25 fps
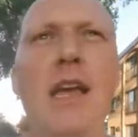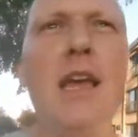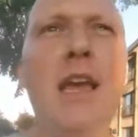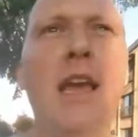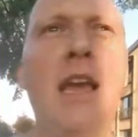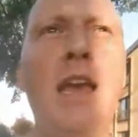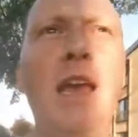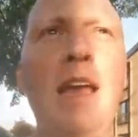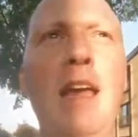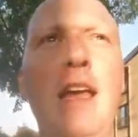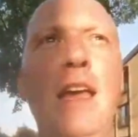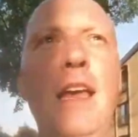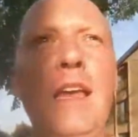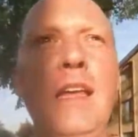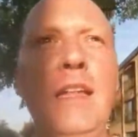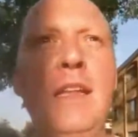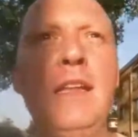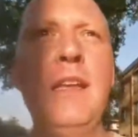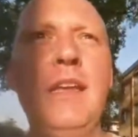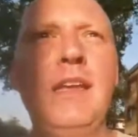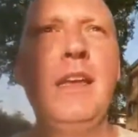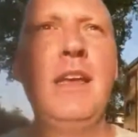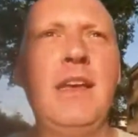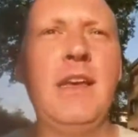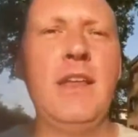
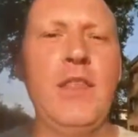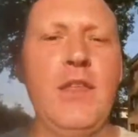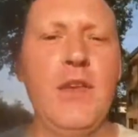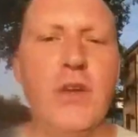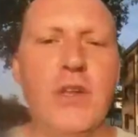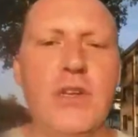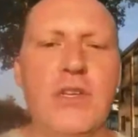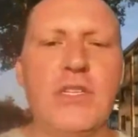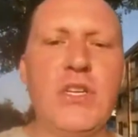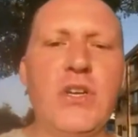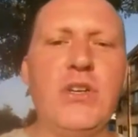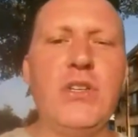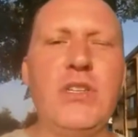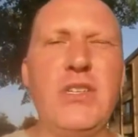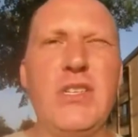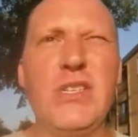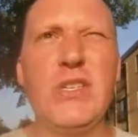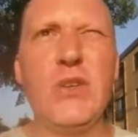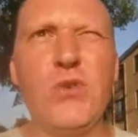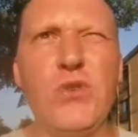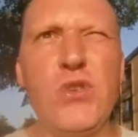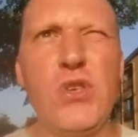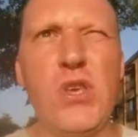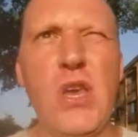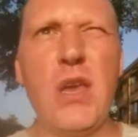and they're going to start to
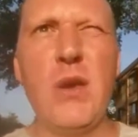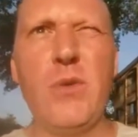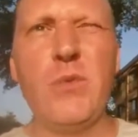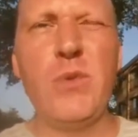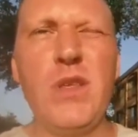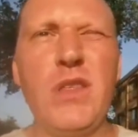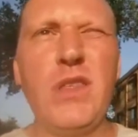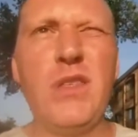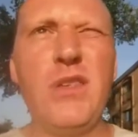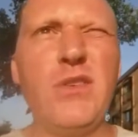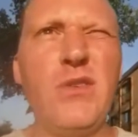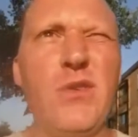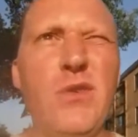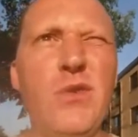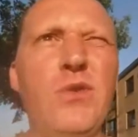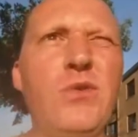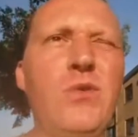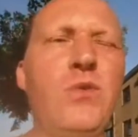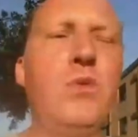associate with you